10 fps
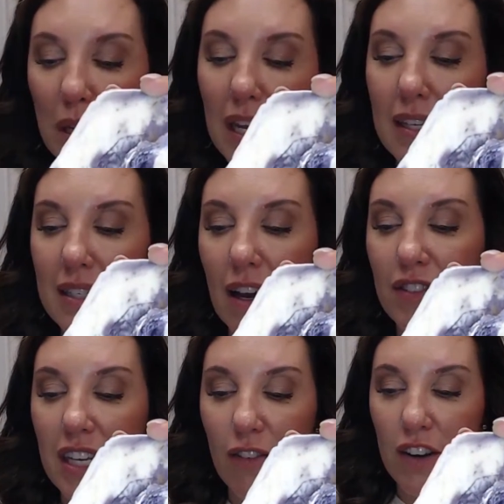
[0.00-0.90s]
piece
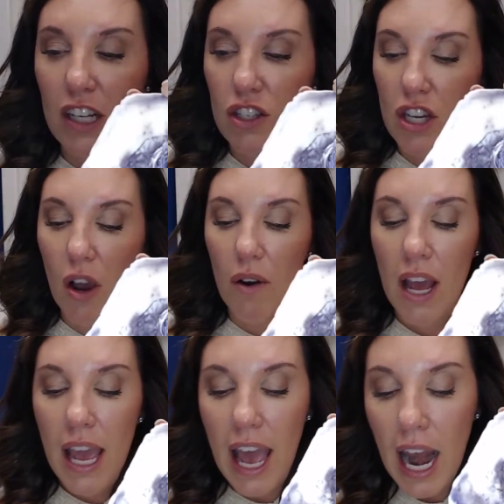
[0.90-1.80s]
of Tiffany
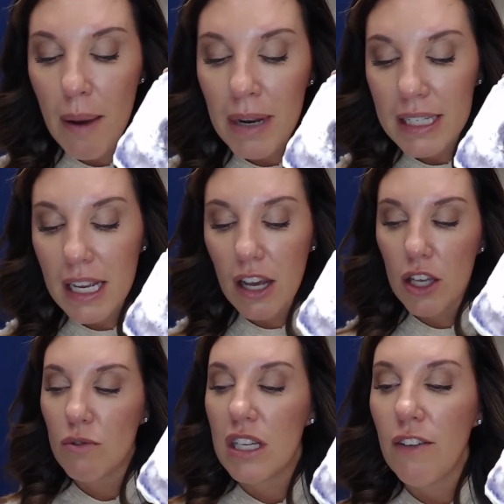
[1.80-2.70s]
Stone. And I'm going to tell
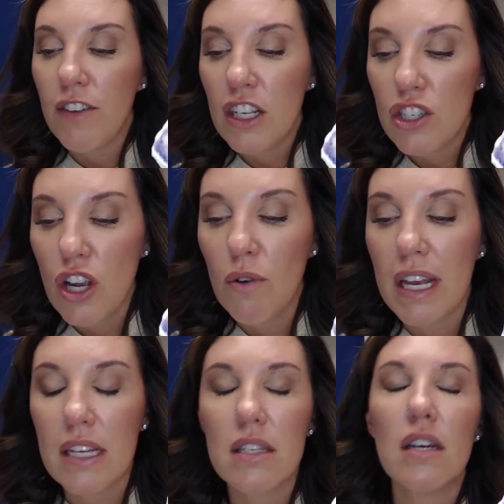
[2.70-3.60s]
you, Tiffany Stone
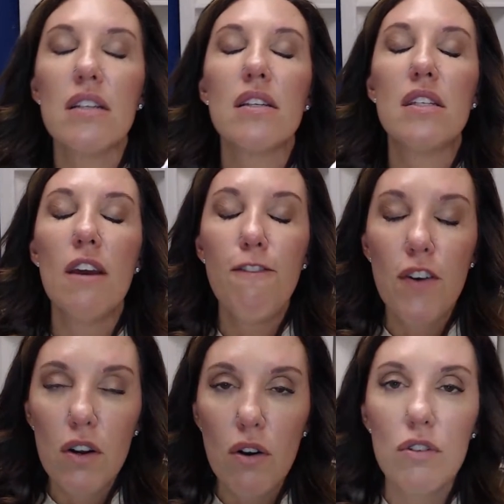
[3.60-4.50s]
is
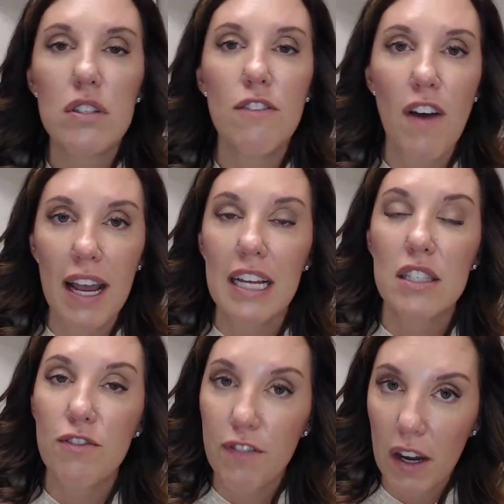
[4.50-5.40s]
difficult to find.
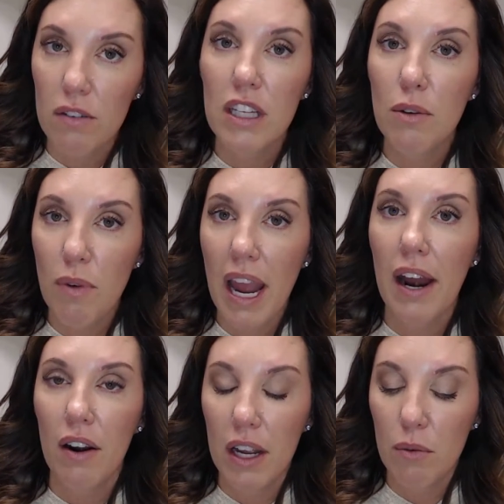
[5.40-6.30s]
It's fairly
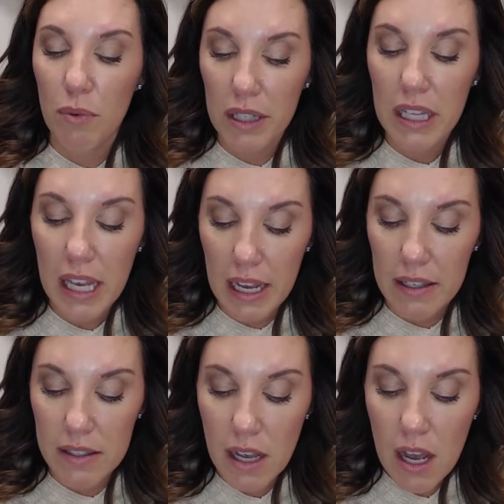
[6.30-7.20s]
rare. It really
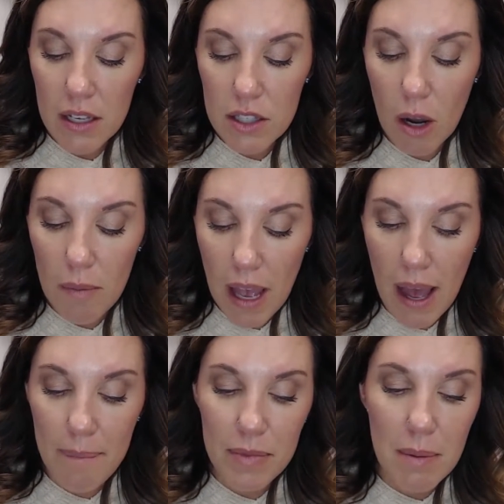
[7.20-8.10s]
is. So
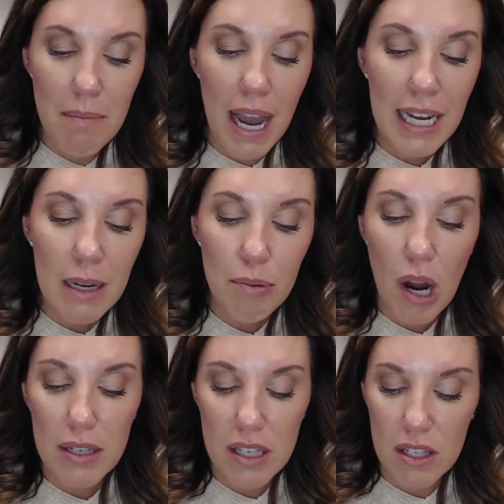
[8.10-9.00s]
the mining
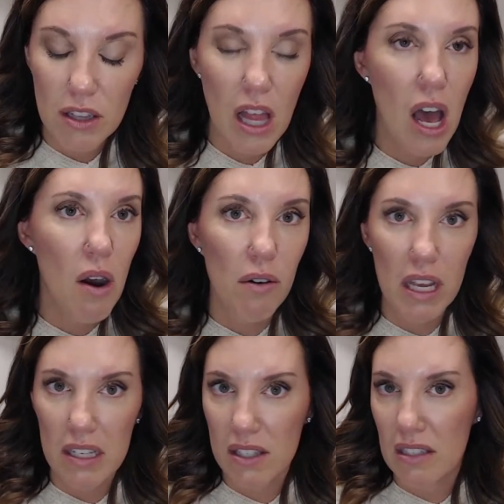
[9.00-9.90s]
process alone
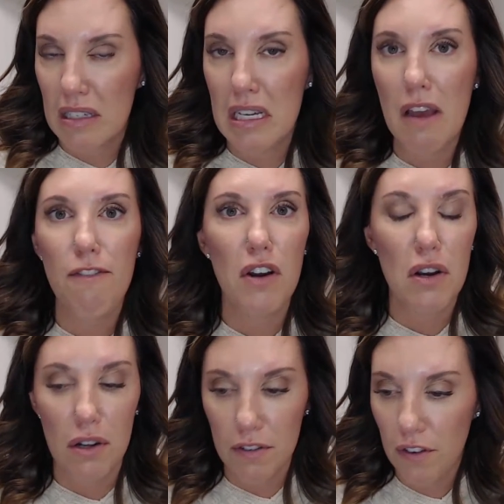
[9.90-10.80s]
is
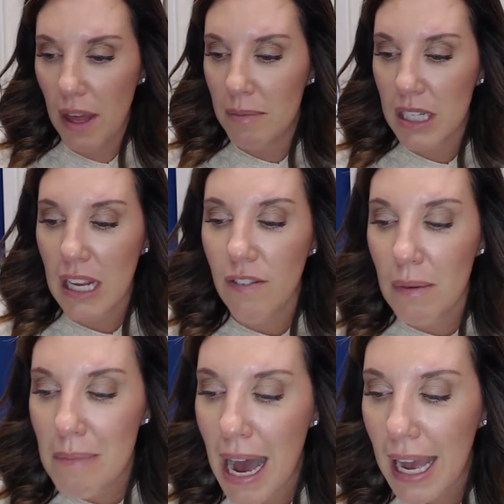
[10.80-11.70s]
difficult for them to
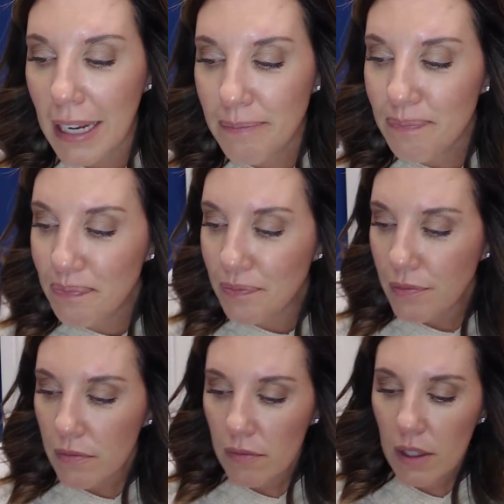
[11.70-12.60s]
even mine.
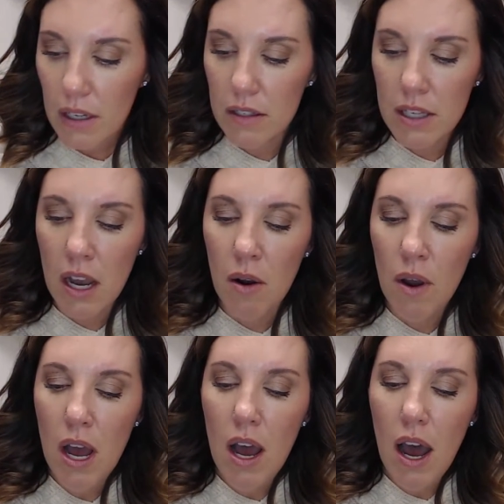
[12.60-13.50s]
So,